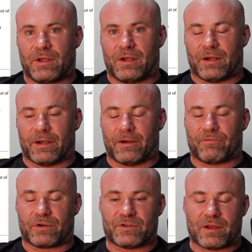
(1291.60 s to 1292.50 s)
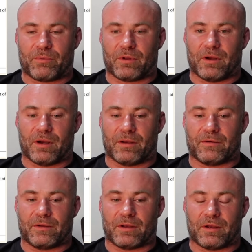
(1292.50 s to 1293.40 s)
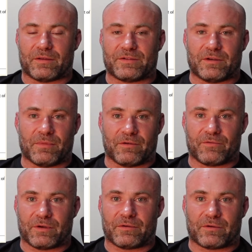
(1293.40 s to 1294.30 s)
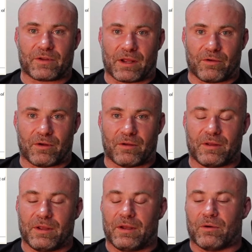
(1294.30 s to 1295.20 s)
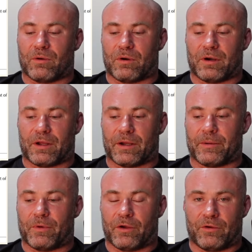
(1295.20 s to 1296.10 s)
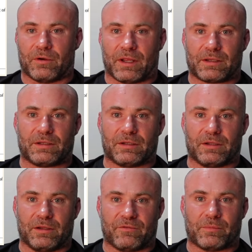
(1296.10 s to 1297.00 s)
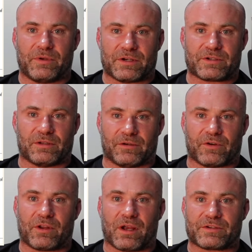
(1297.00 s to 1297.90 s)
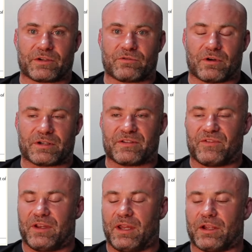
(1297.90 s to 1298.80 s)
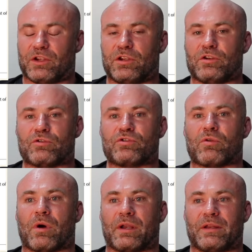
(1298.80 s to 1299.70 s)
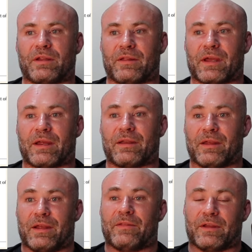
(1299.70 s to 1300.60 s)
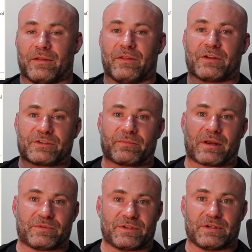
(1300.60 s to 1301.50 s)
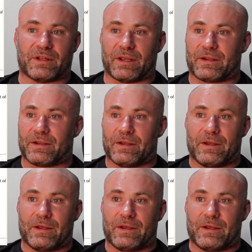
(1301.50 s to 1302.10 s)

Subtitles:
for example, on acetaminophen or Tylenol or other like potentially liver toxic drugs. If they take a huge quantity of that, they'll sometimes see like,